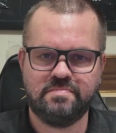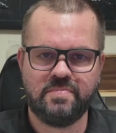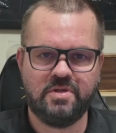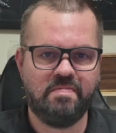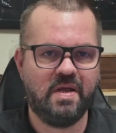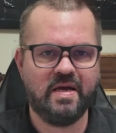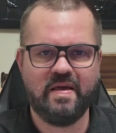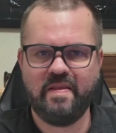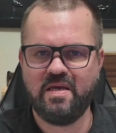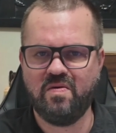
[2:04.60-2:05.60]
You plug
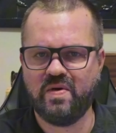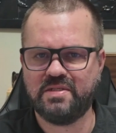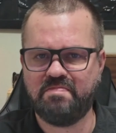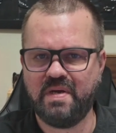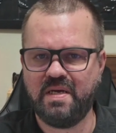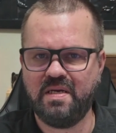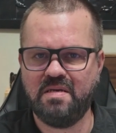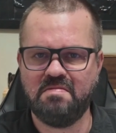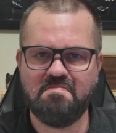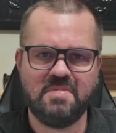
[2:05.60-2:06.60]
in the USB,
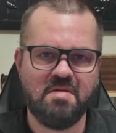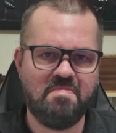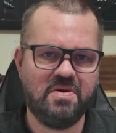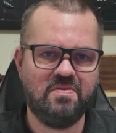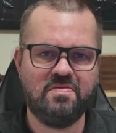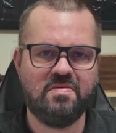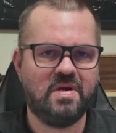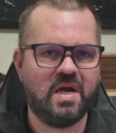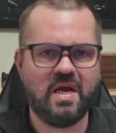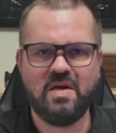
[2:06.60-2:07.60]
you boot,
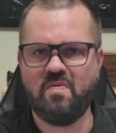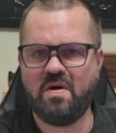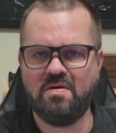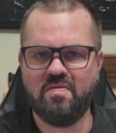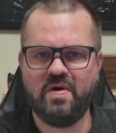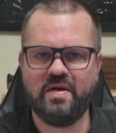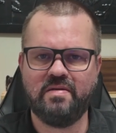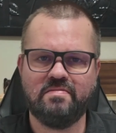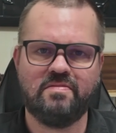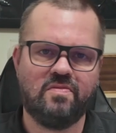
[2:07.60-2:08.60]
and you walk away.
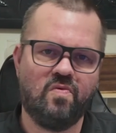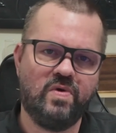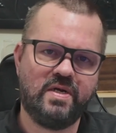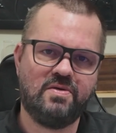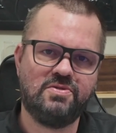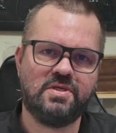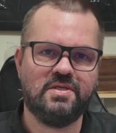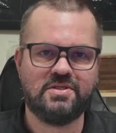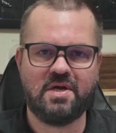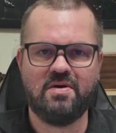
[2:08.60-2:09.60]
Windows
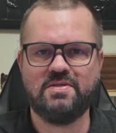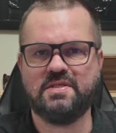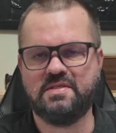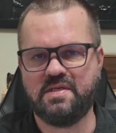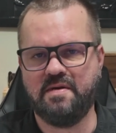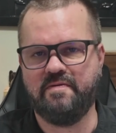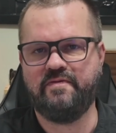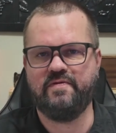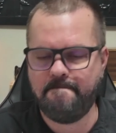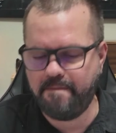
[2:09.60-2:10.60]
installs itself.
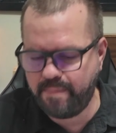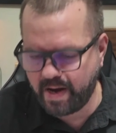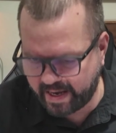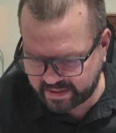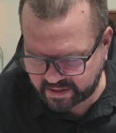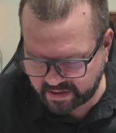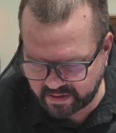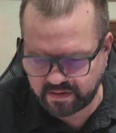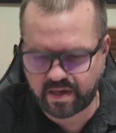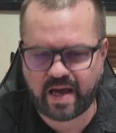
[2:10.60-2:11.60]
But
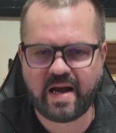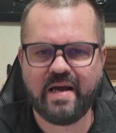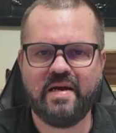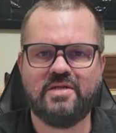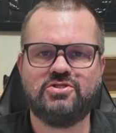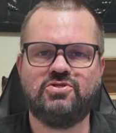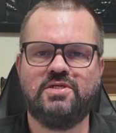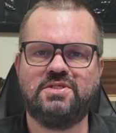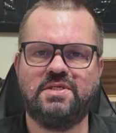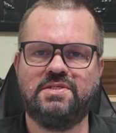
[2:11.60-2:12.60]
I cannot
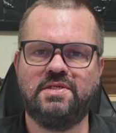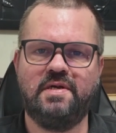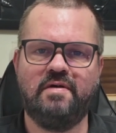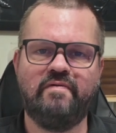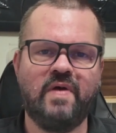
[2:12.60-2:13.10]
stress this enough.